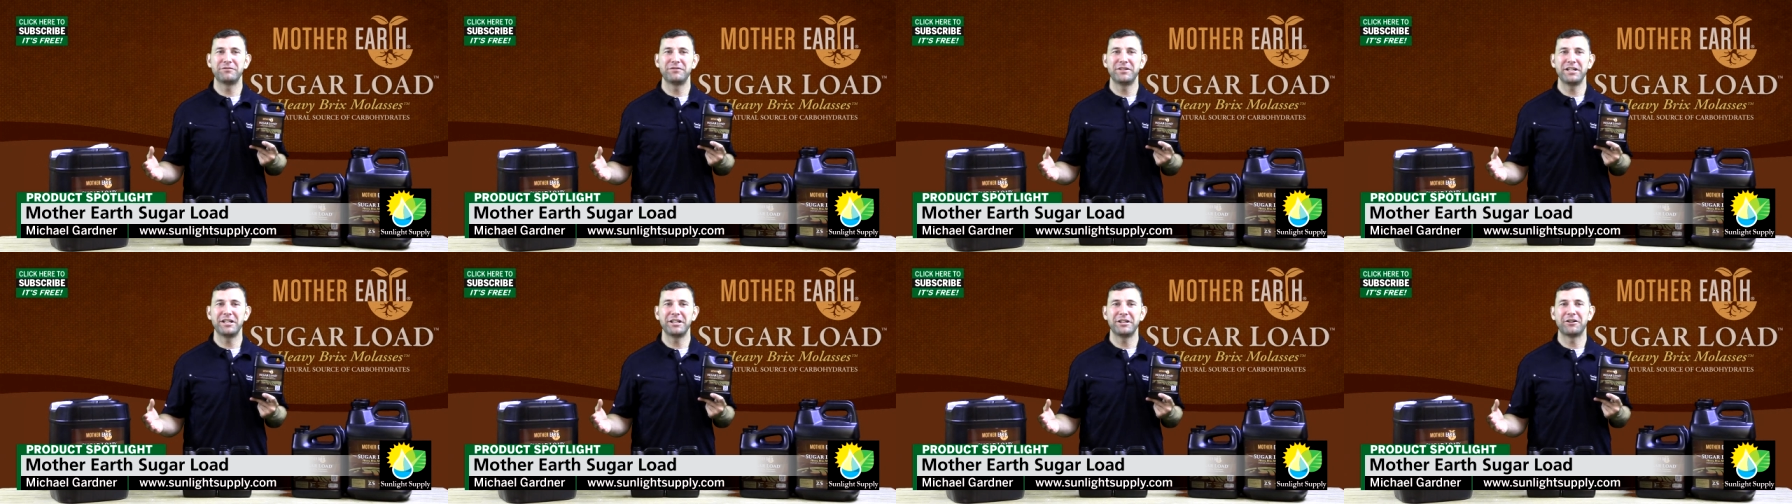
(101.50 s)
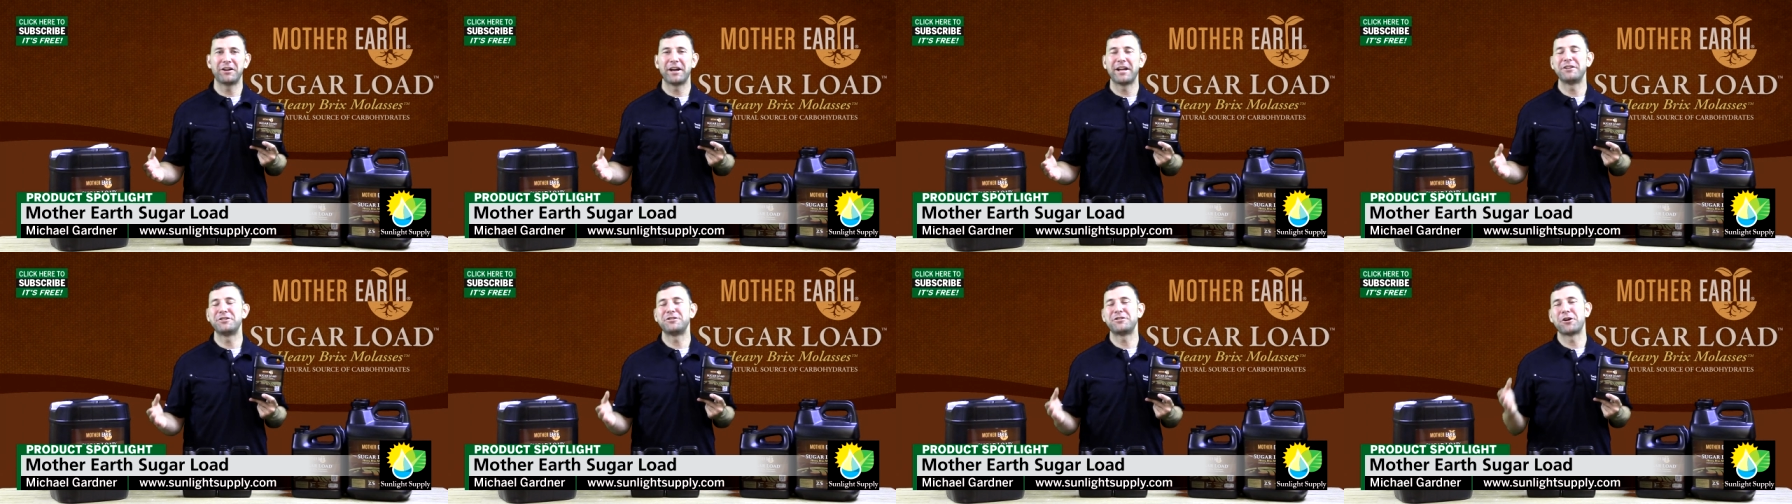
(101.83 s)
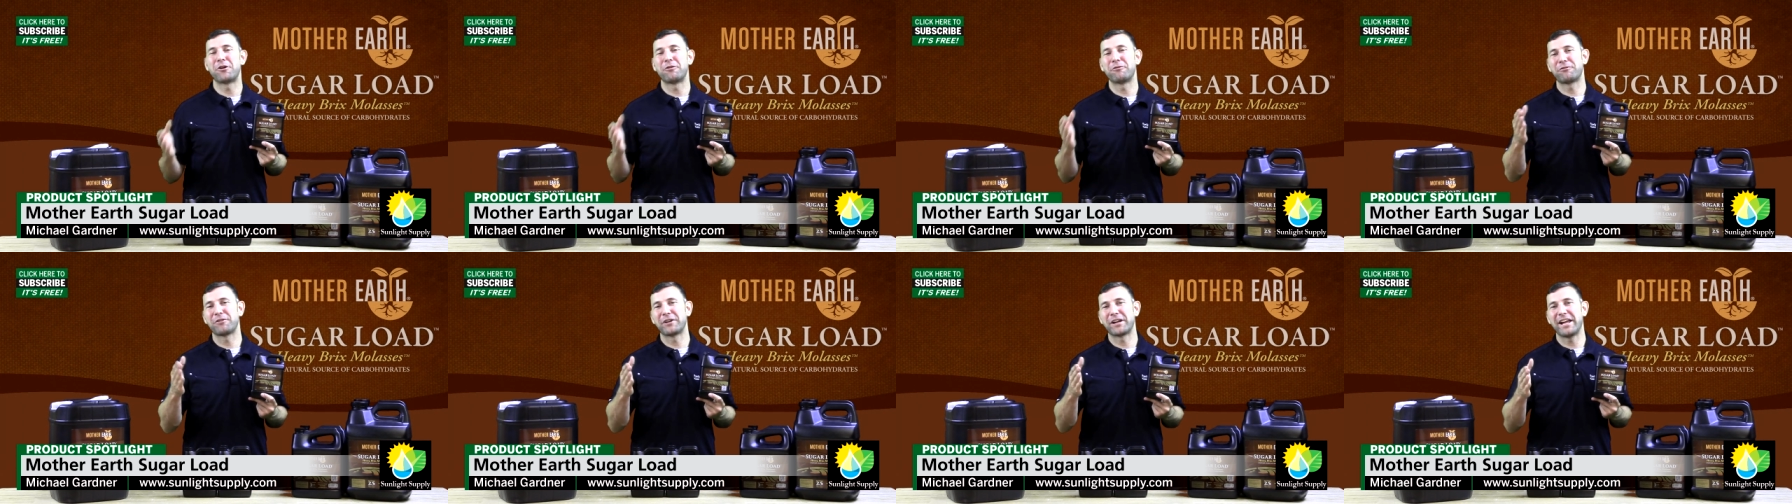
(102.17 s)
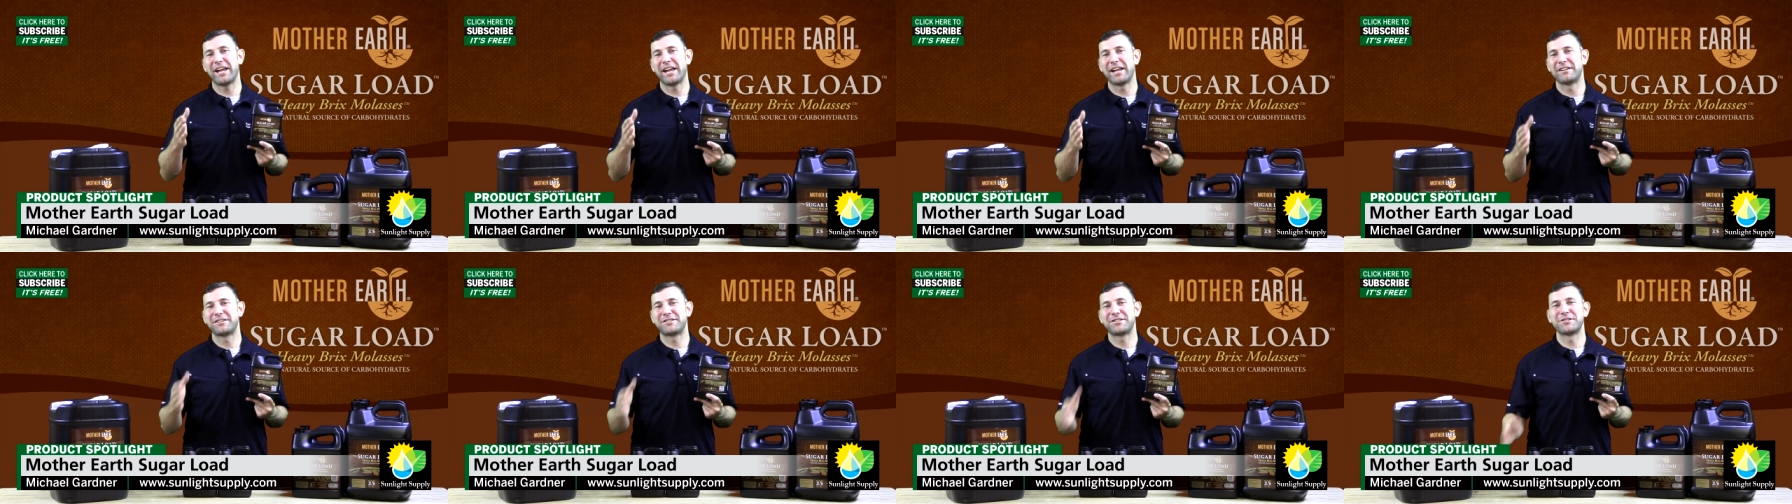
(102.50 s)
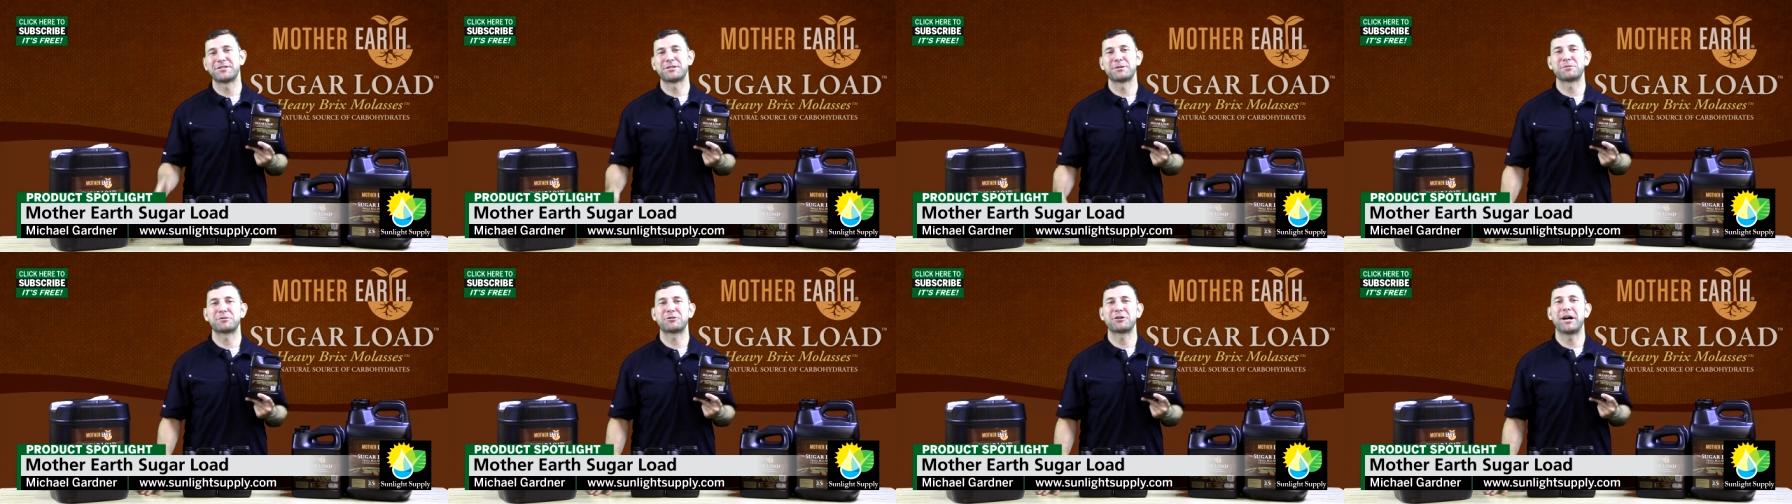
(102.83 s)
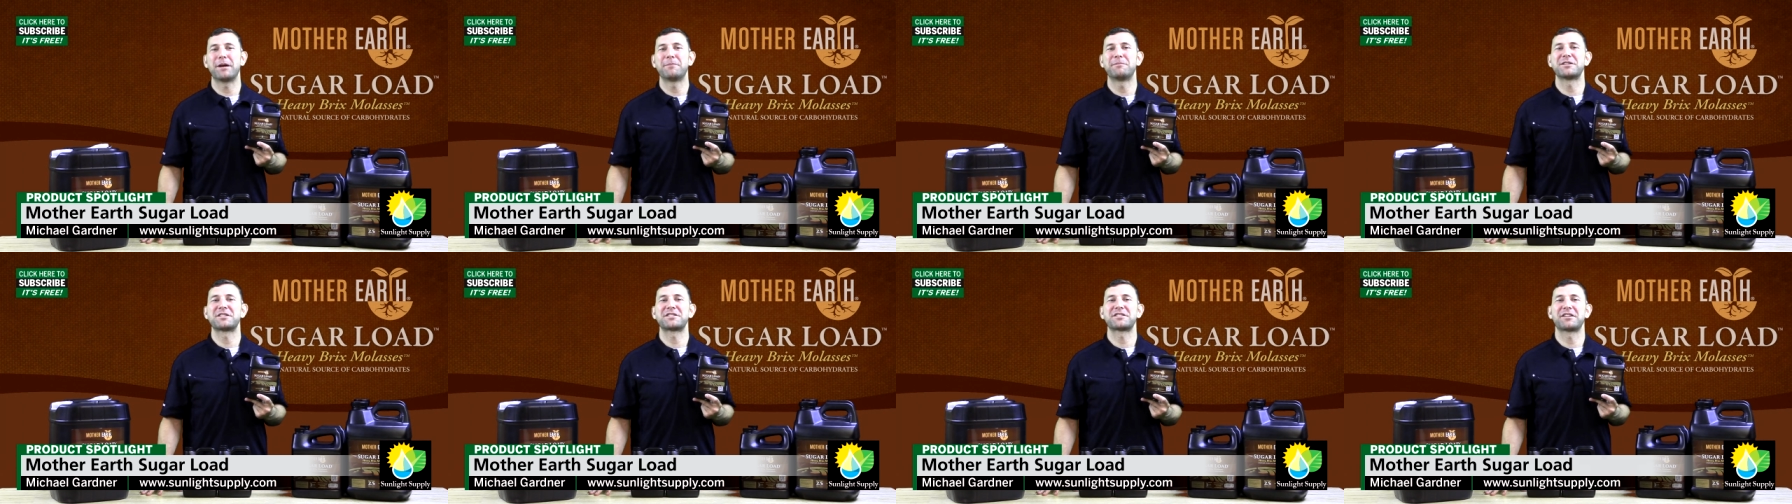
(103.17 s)
video, and don't forget to
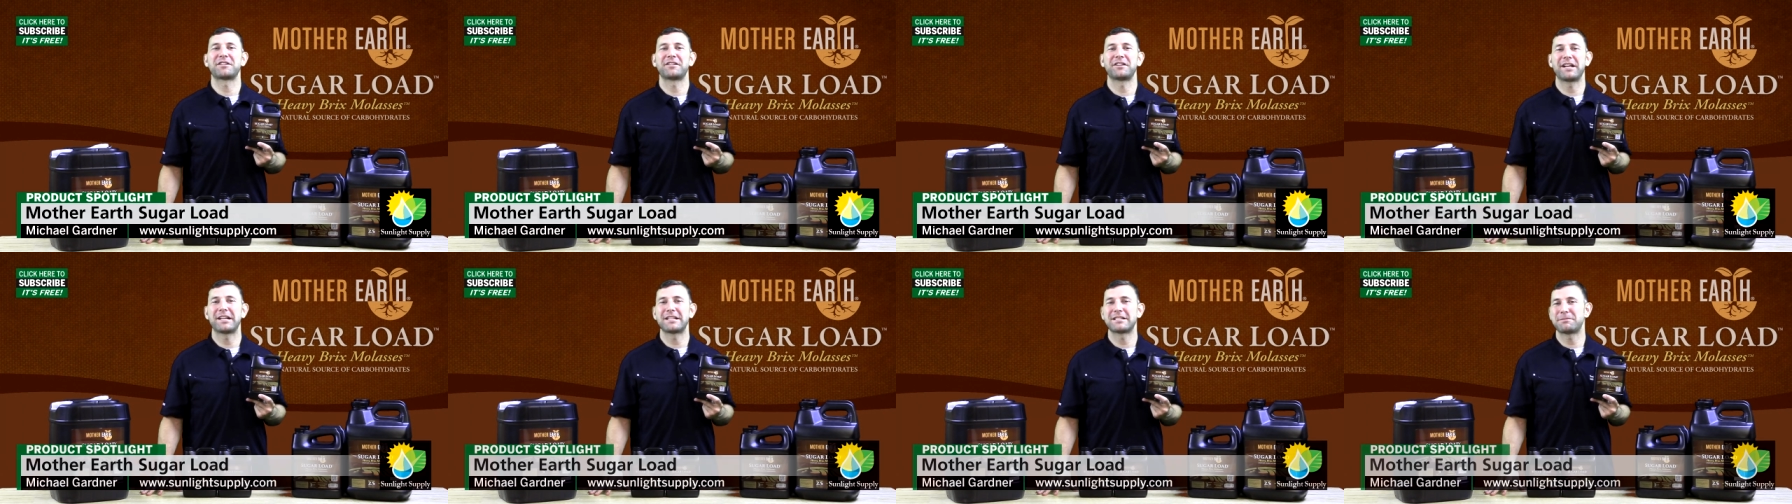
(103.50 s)
subscribe to Sunlight